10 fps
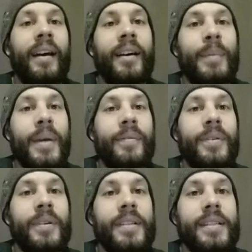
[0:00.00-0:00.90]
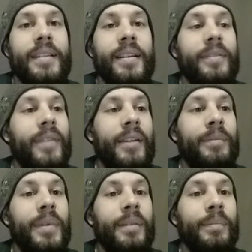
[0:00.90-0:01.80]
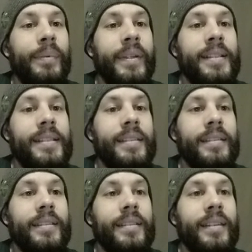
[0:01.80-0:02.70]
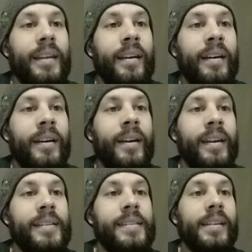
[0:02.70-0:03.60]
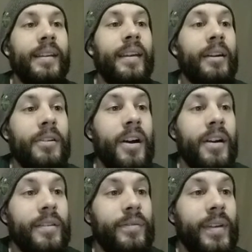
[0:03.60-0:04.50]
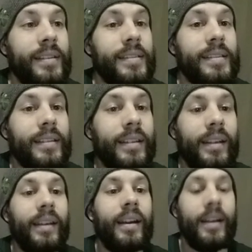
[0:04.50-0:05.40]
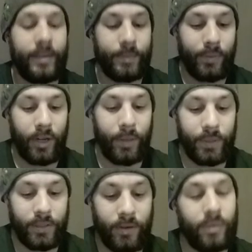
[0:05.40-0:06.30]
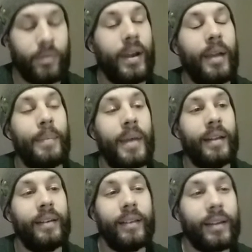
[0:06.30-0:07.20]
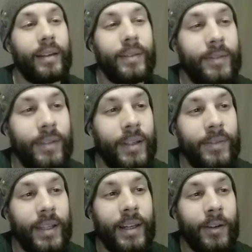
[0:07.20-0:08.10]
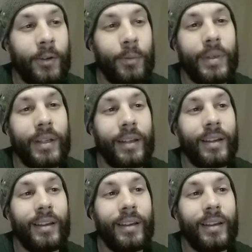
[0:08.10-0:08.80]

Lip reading: my first 5-minute blitz against a Caro Kann defense. Probably don't recommend like a Vienna opening,